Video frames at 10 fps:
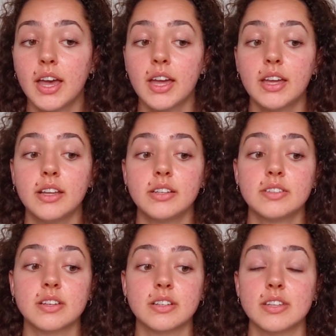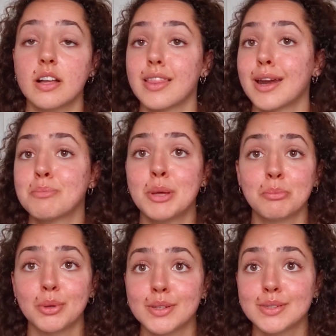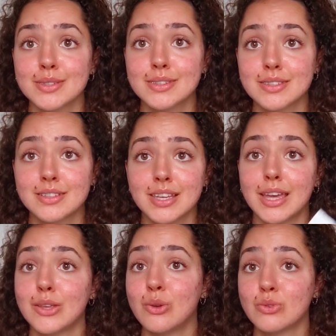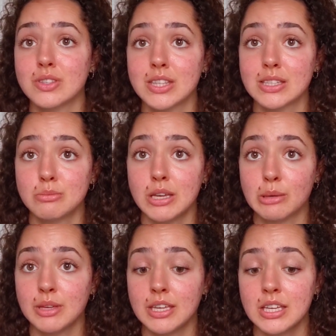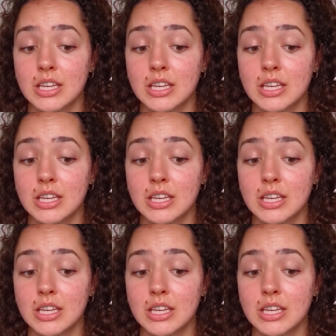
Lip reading: and it's going to take a lot of pimples to get used to this baby.